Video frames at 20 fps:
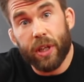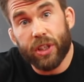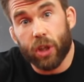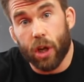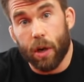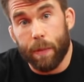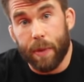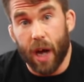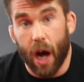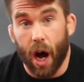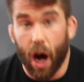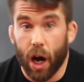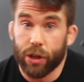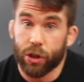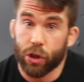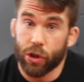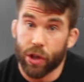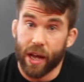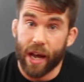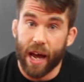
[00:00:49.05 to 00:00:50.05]
that's gonna be
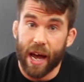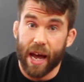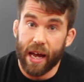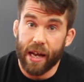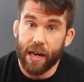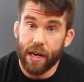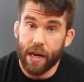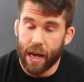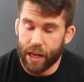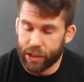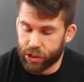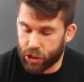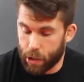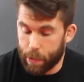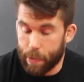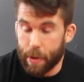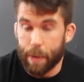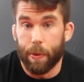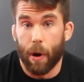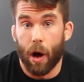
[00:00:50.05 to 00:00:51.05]
under the head is
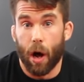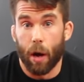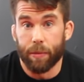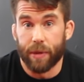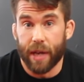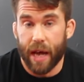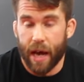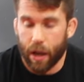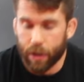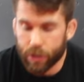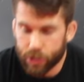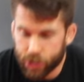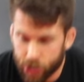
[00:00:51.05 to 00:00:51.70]
gonna be palm down.